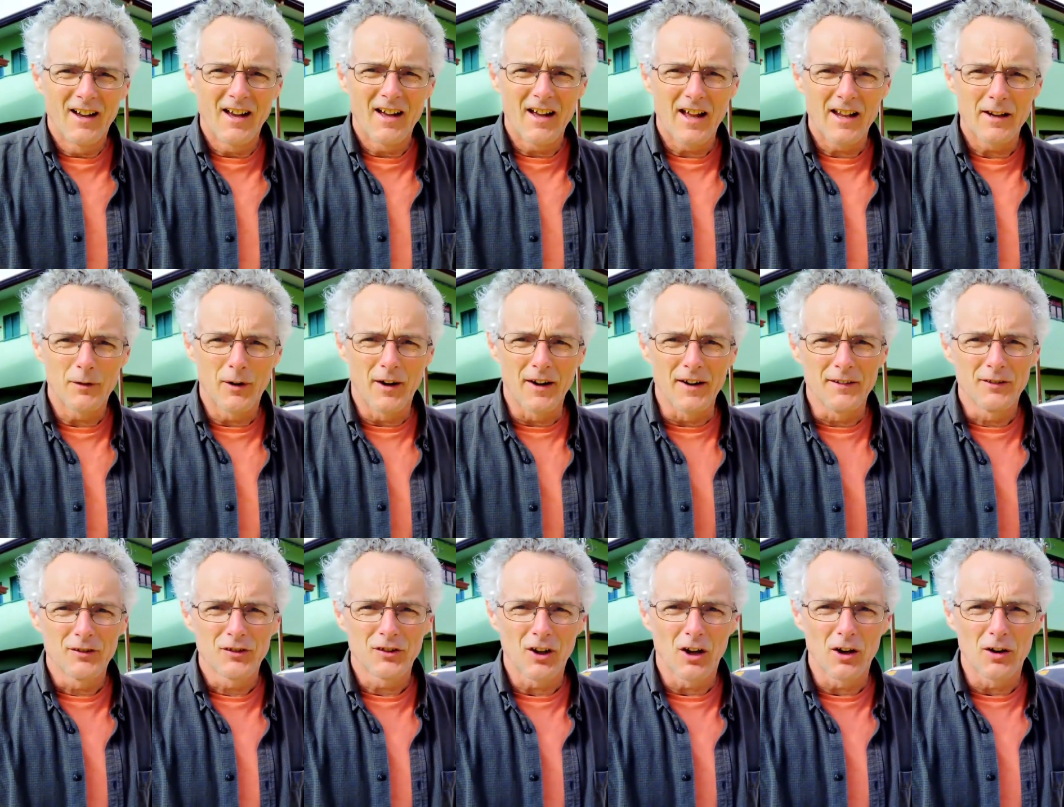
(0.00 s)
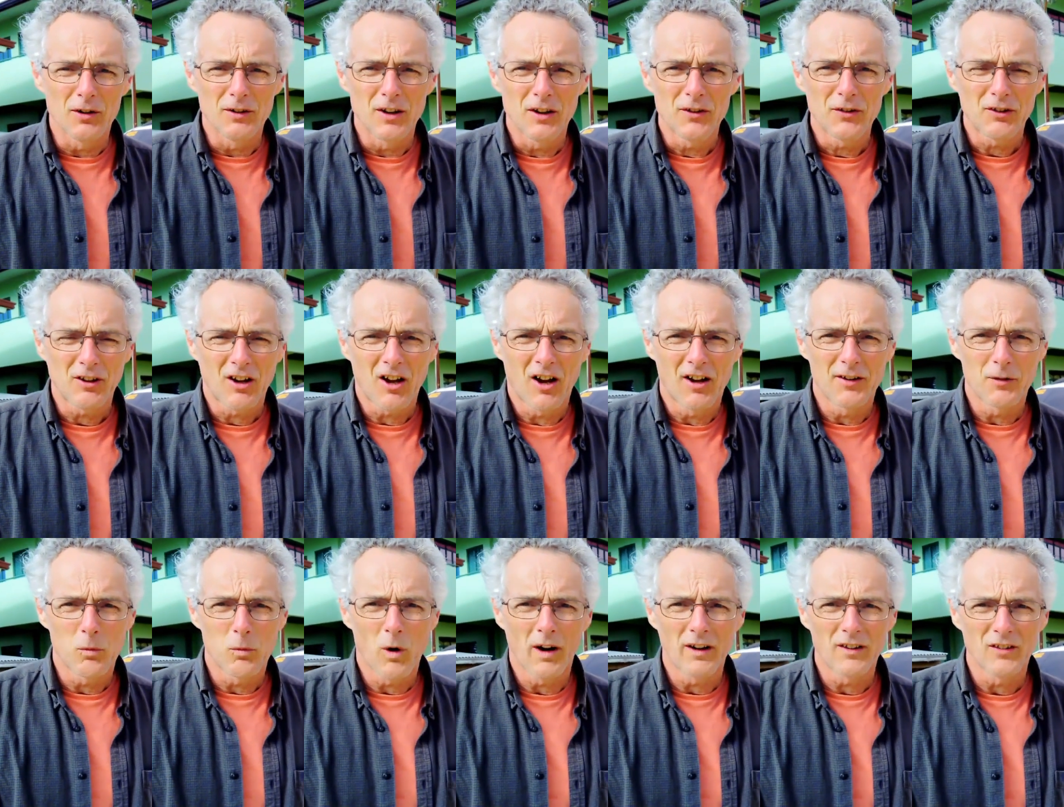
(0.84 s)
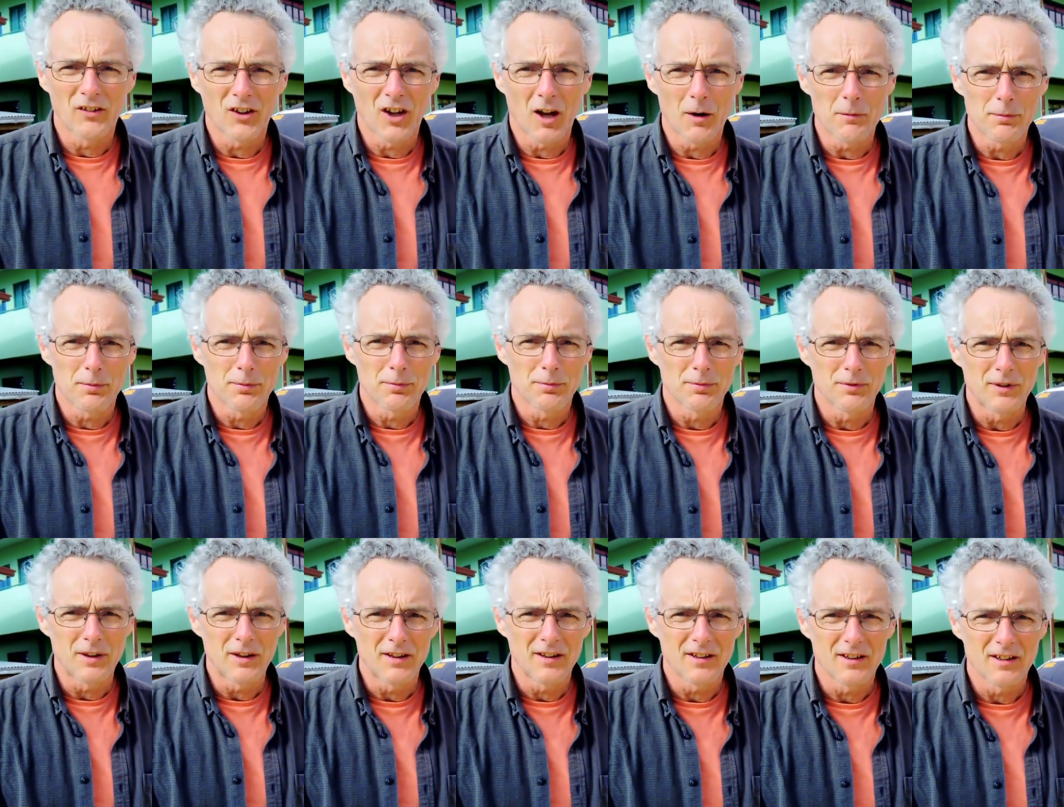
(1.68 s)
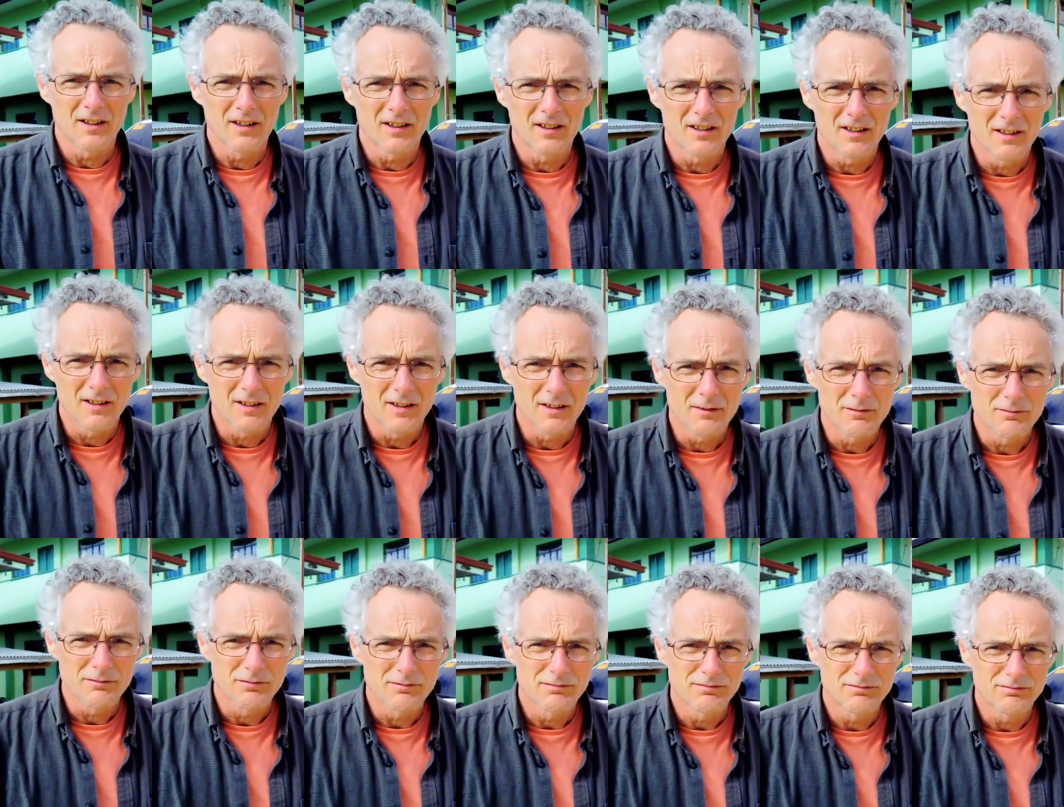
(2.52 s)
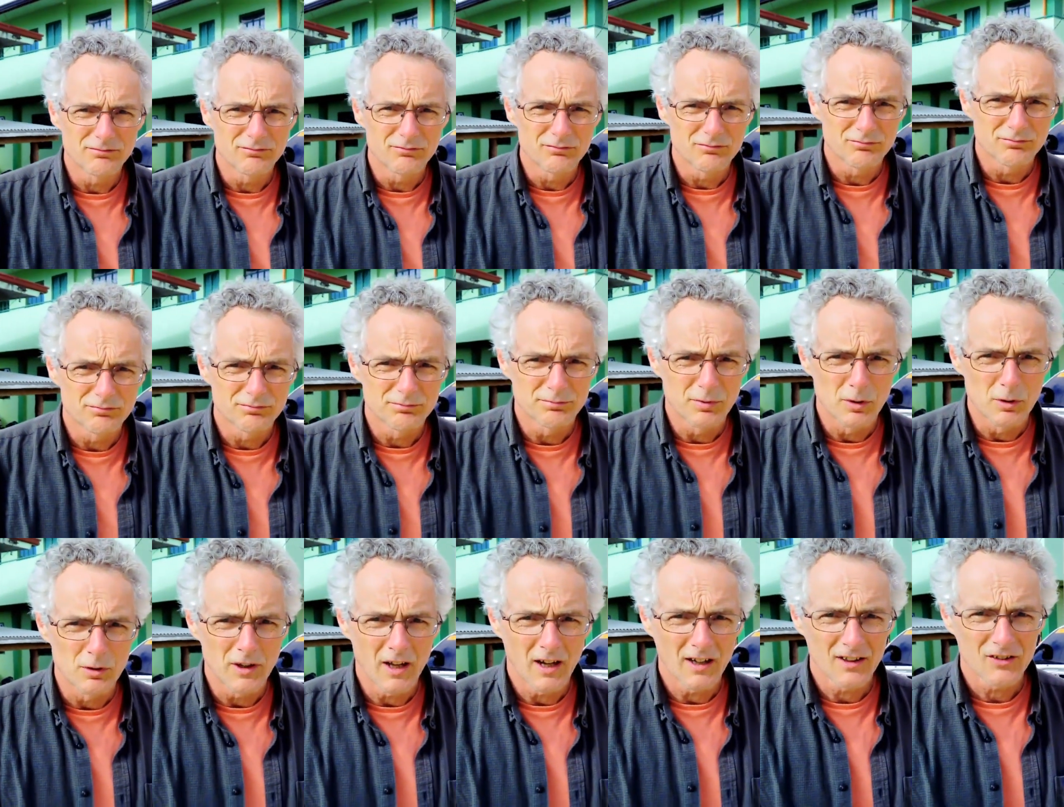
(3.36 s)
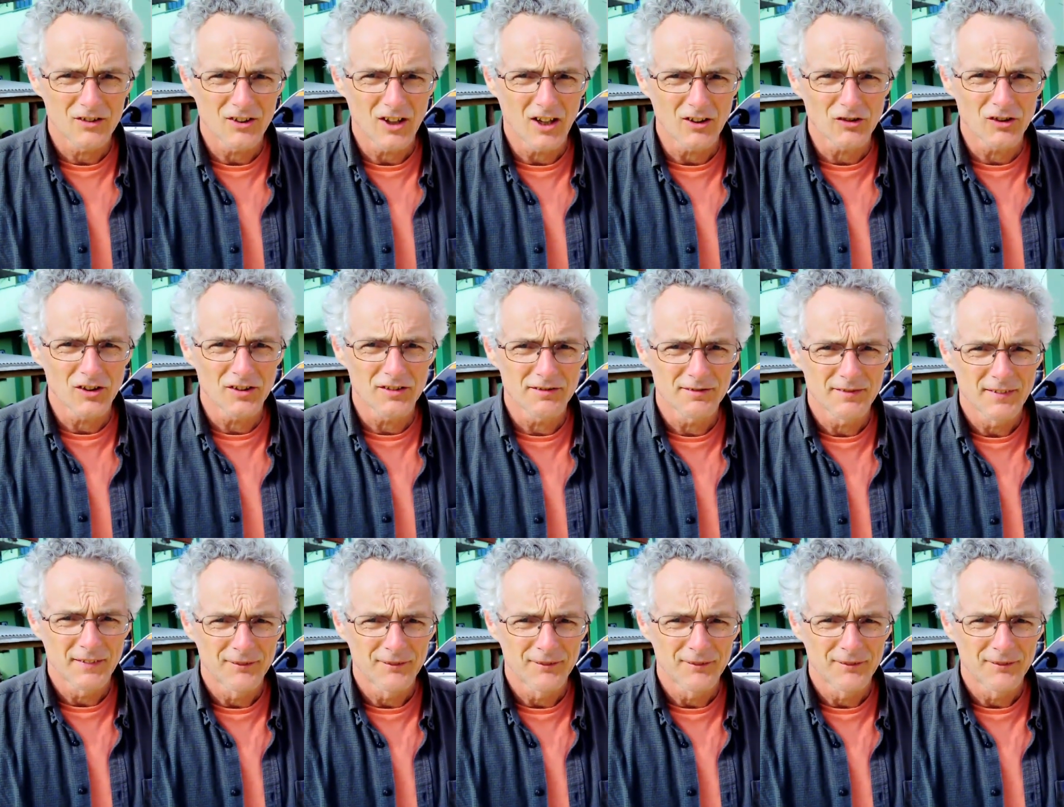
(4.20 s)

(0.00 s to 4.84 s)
Anyway, so this kind of winds up the Pulag section,